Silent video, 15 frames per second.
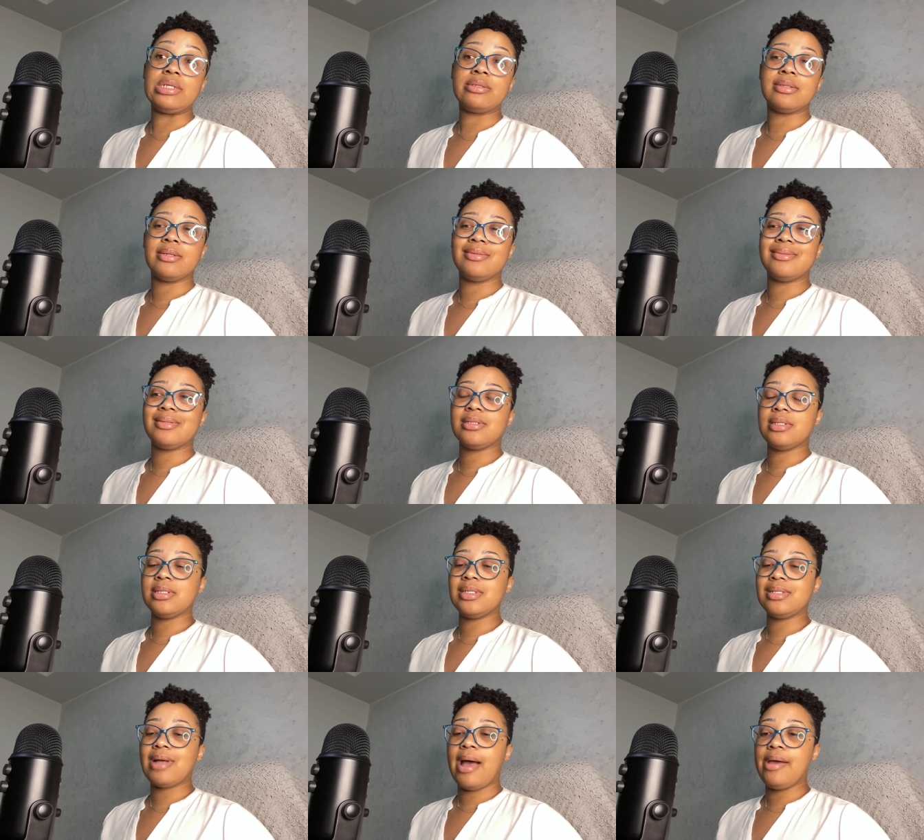
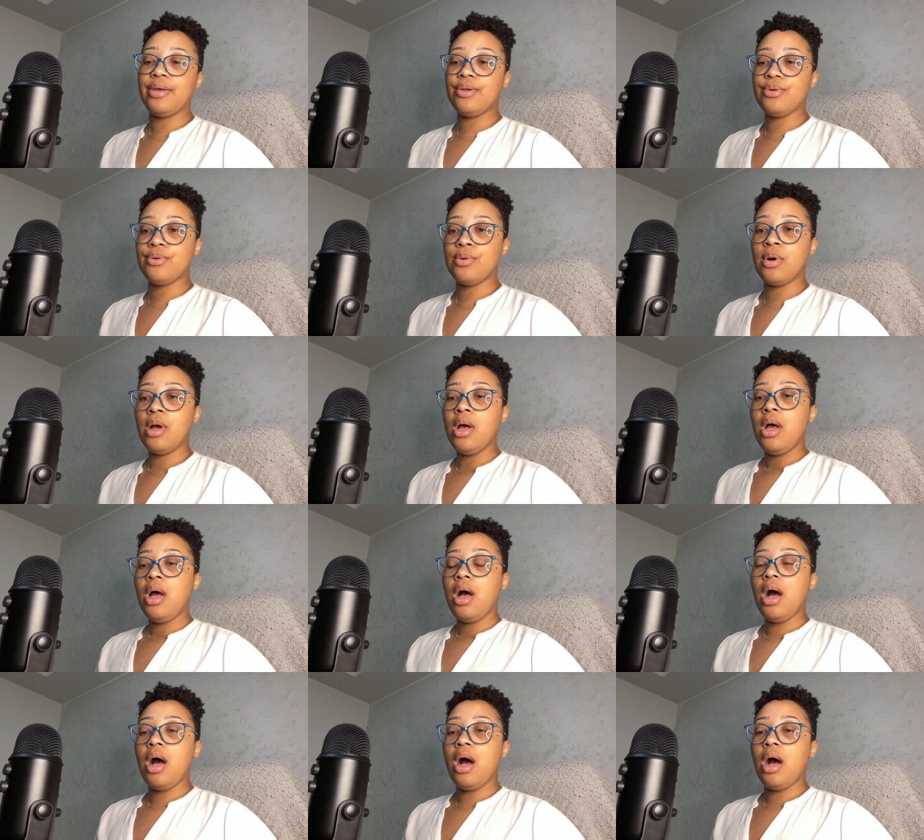societal
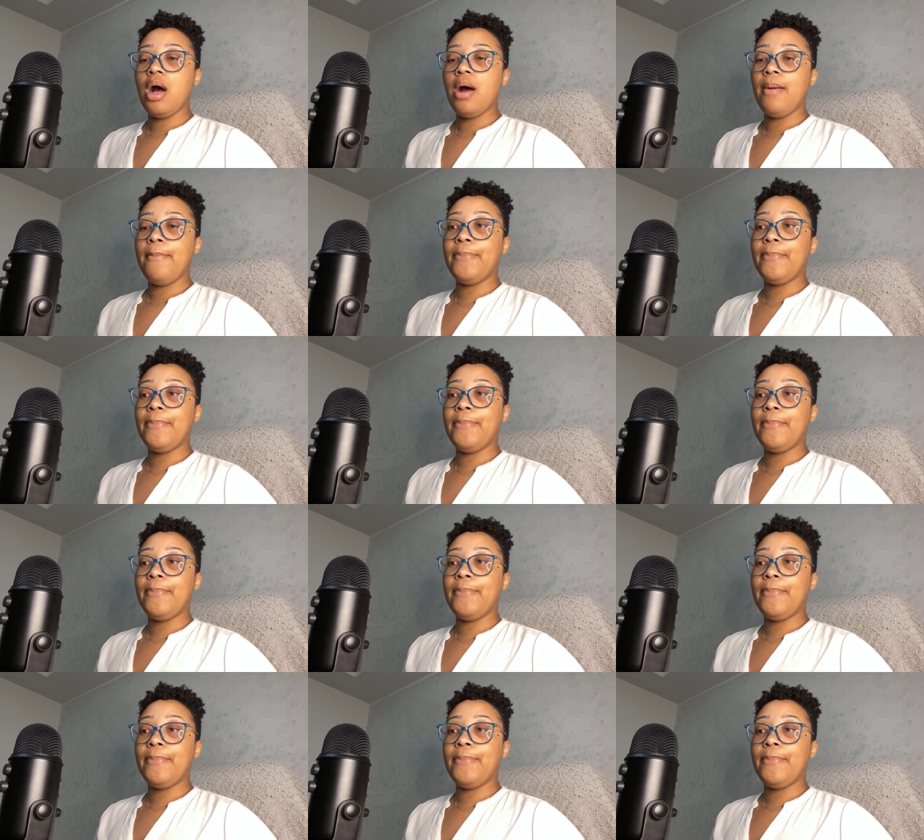uh,